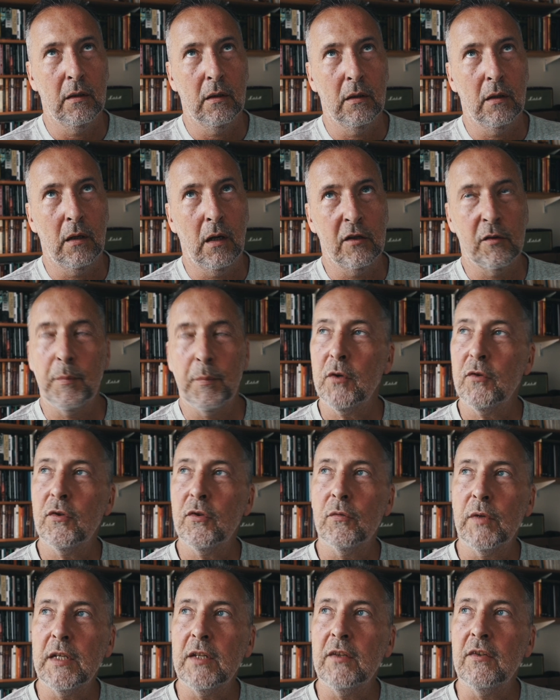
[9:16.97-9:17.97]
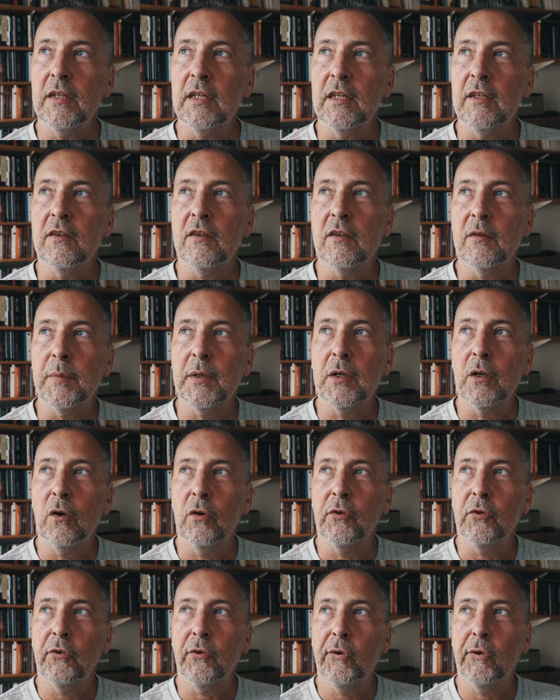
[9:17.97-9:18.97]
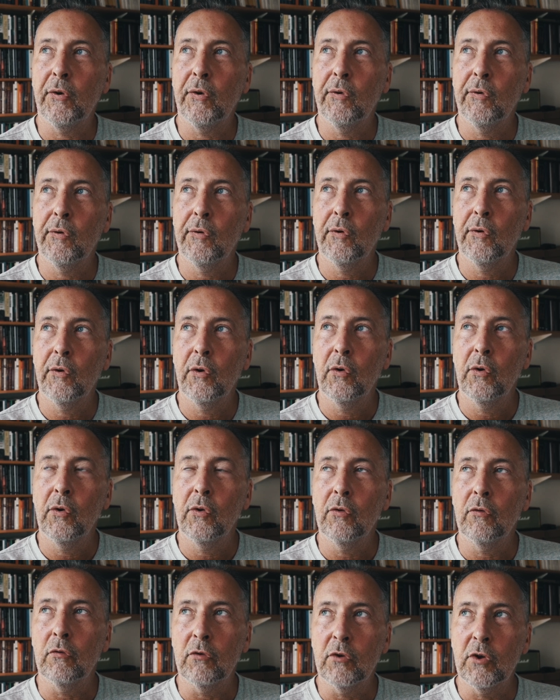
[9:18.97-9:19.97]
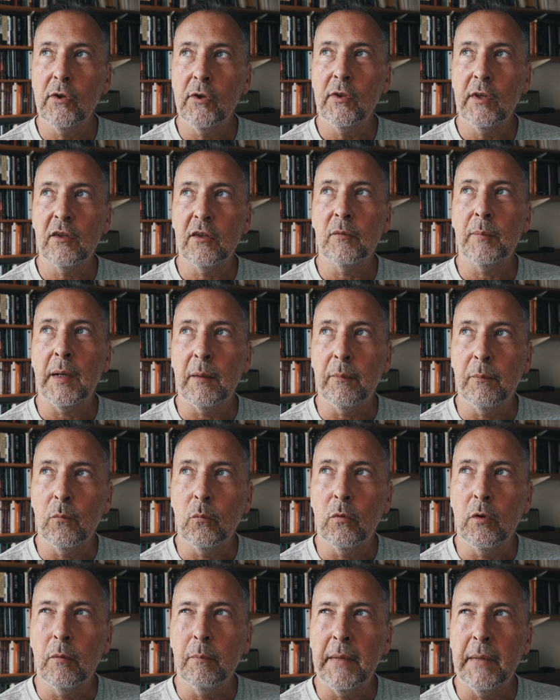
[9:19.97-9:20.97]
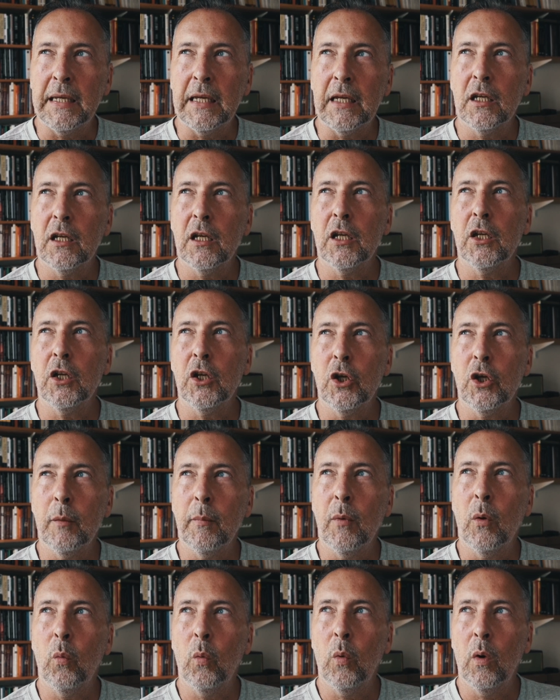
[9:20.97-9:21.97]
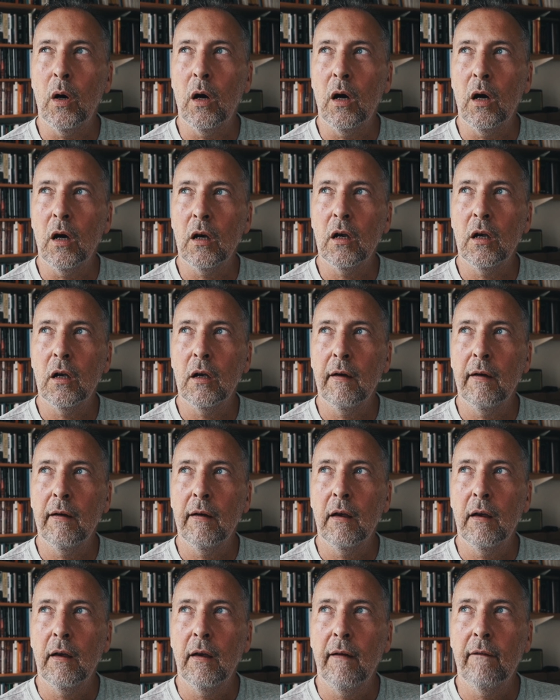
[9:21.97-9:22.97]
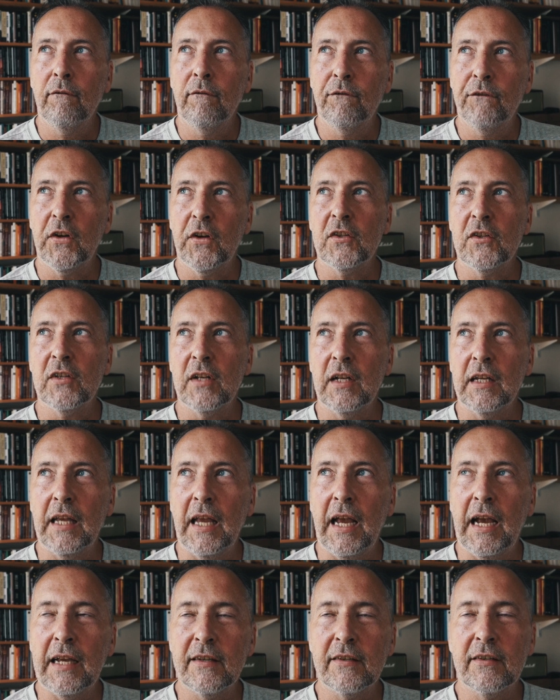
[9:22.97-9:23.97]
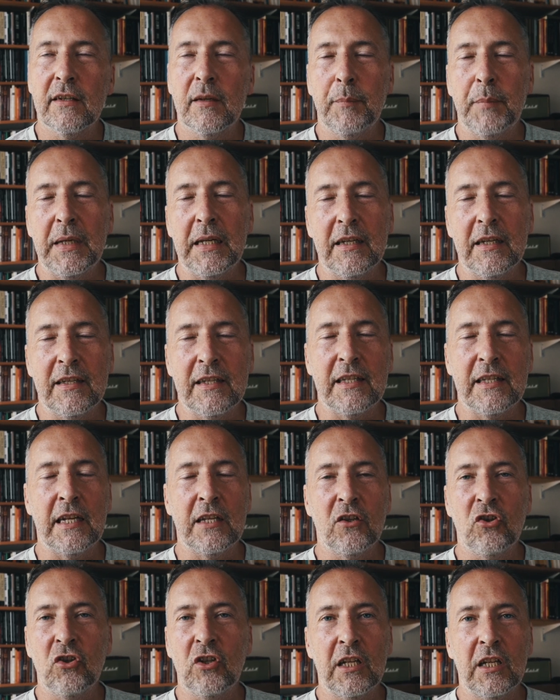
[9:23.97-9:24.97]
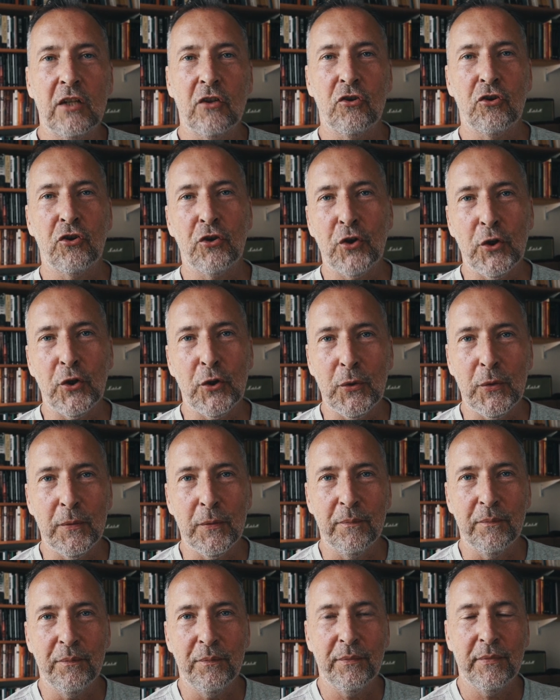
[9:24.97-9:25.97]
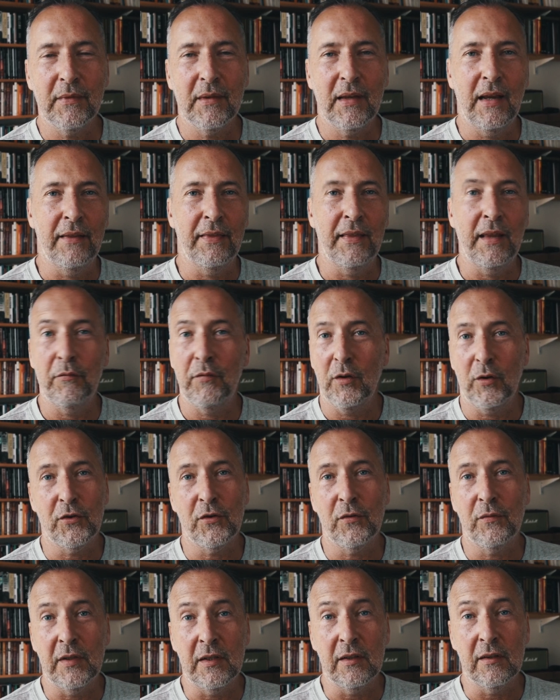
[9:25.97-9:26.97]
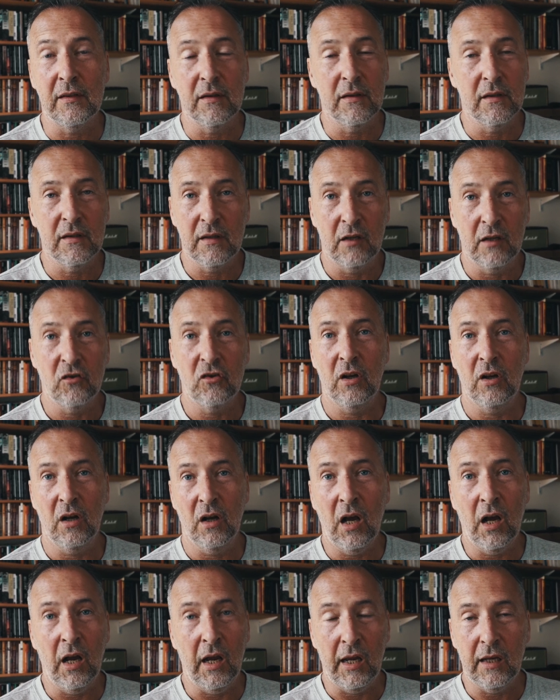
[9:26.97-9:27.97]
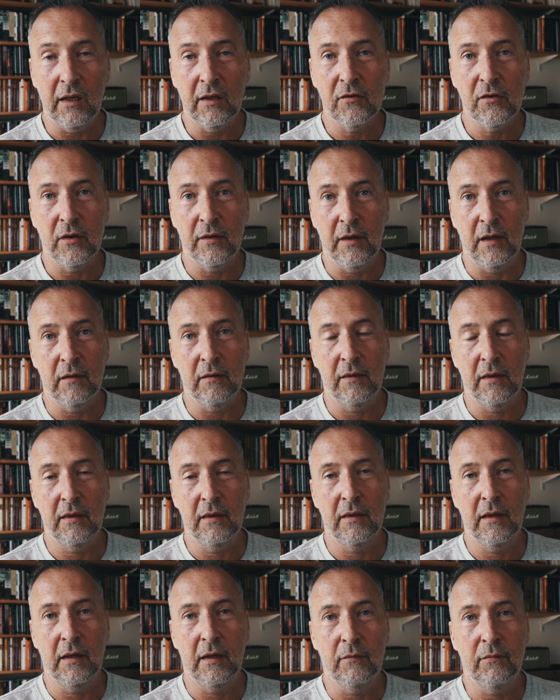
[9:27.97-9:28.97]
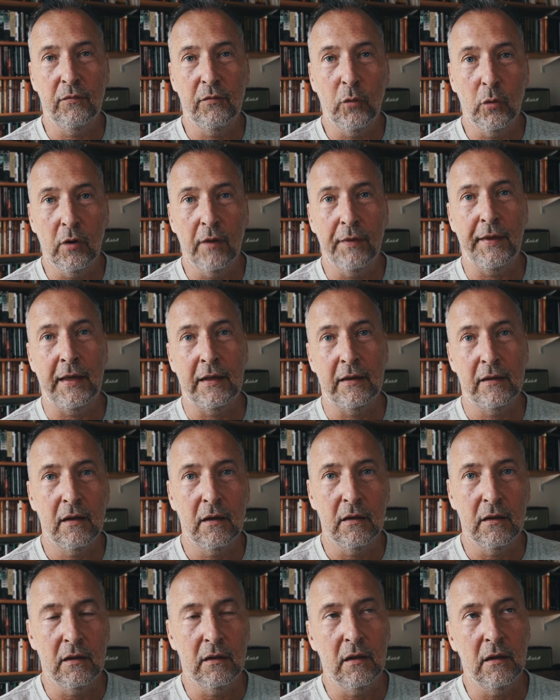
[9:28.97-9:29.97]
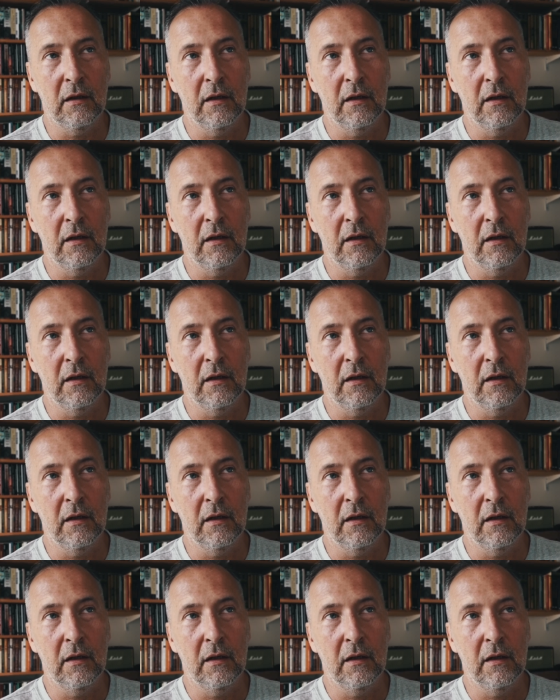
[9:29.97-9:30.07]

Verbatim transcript: I suppose the reason is is because there are two things about that make humor work. Firstly, it has to be essentially true, and their philosophy is essentially a lie, so they they fall at that hurdle.